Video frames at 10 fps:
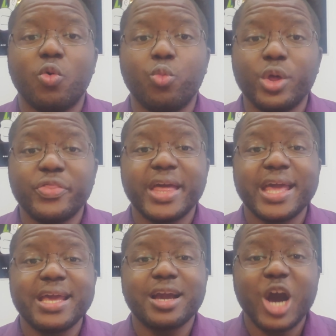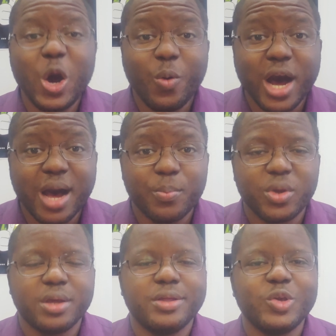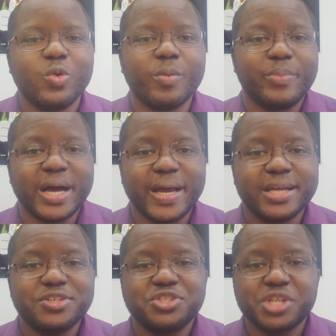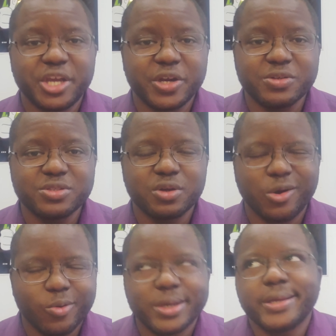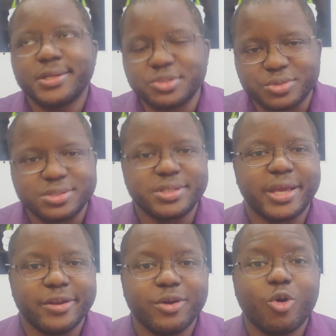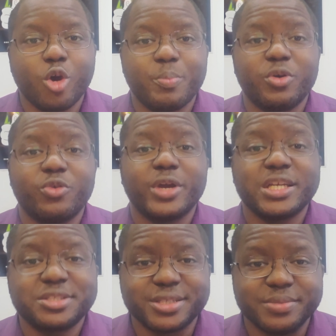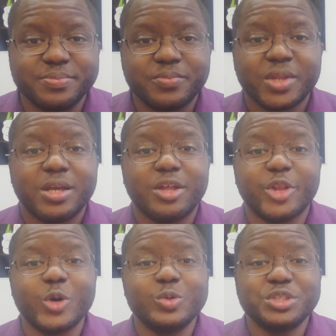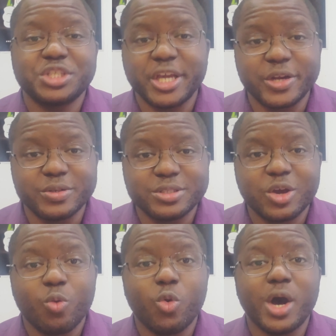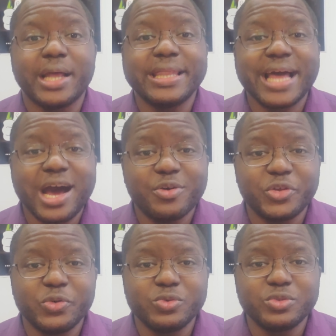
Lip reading: With a co-op, you are buying shares or an interest in a corporation. Those shares will allow you